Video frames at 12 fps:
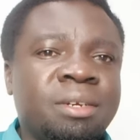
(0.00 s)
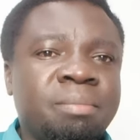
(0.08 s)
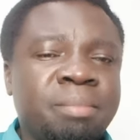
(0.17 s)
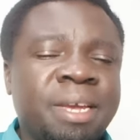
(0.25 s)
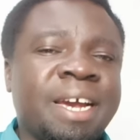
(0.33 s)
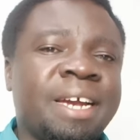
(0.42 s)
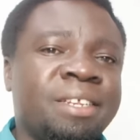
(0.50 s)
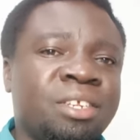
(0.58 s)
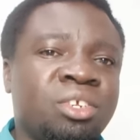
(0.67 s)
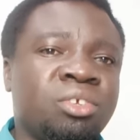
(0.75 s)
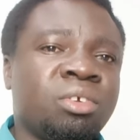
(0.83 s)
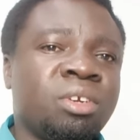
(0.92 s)
make a
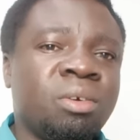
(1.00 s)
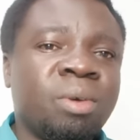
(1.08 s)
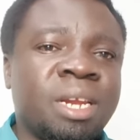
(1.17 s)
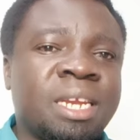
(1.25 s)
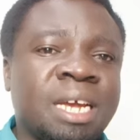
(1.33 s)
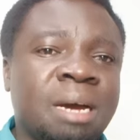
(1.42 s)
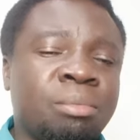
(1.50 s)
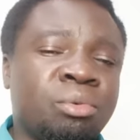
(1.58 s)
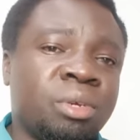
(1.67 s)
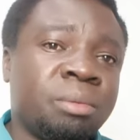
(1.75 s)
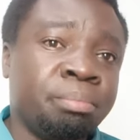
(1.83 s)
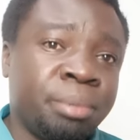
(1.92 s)
decision when it comes
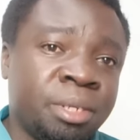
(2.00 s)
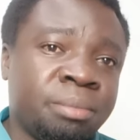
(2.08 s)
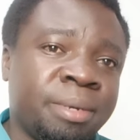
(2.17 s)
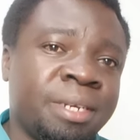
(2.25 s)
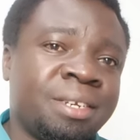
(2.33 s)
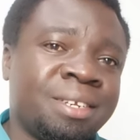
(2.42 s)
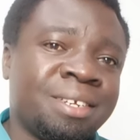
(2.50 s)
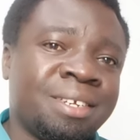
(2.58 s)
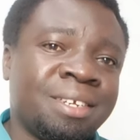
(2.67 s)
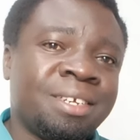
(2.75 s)
to impeachment.